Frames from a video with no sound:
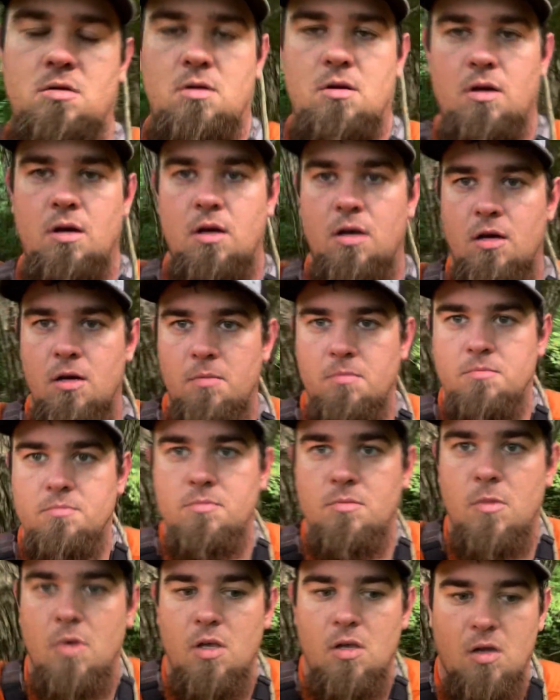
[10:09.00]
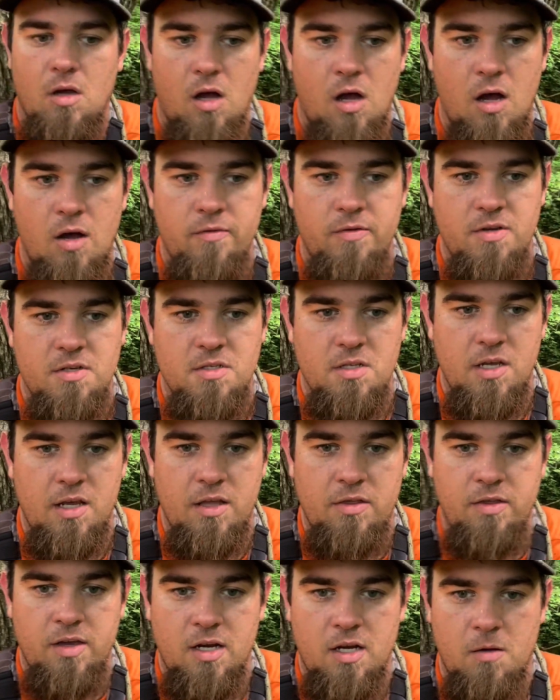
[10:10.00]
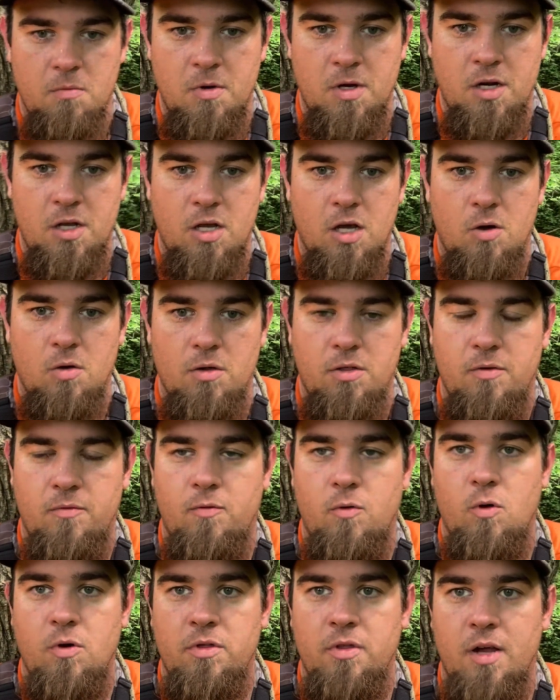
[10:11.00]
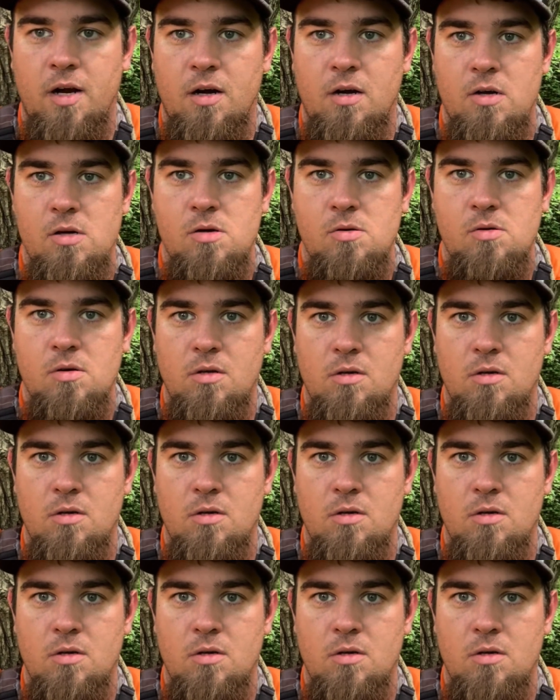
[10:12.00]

Um, obviously, I think I'm going to go with the fourth arrow,